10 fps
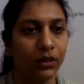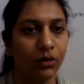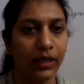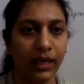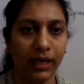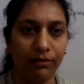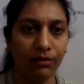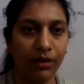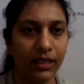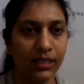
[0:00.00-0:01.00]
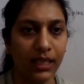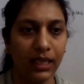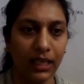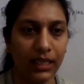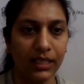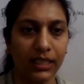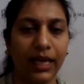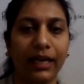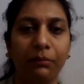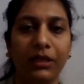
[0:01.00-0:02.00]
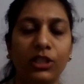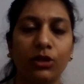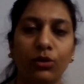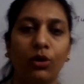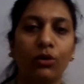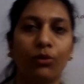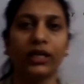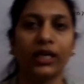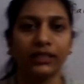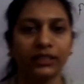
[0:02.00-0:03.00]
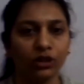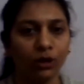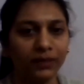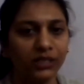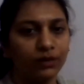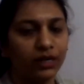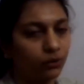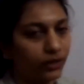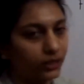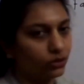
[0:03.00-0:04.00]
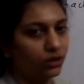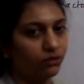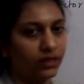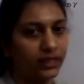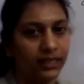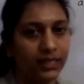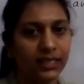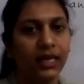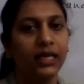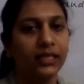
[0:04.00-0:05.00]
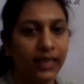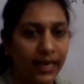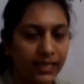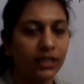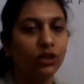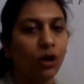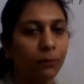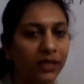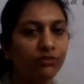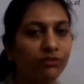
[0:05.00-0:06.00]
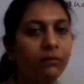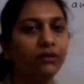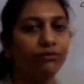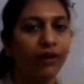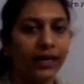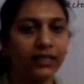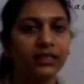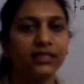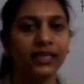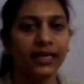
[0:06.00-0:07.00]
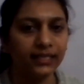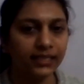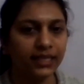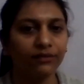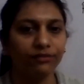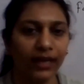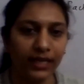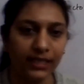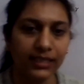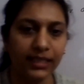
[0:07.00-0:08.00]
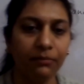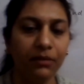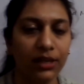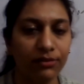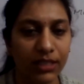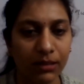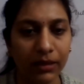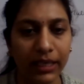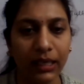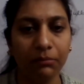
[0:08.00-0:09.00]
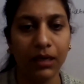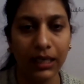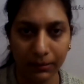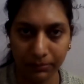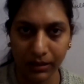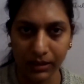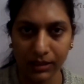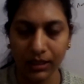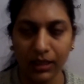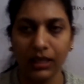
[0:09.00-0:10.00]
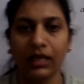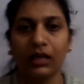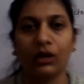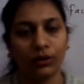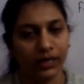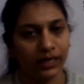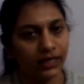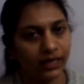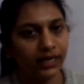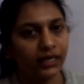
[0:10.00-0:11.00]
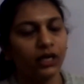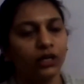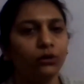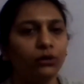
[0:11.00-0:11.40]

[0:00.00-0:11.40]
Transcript: Okay, everyone is saying easy. That means you know what are the topics we are going to cover in this. Yes, the topics will be factors, HCF, LCM, divisibility, multiples. Okay, correct.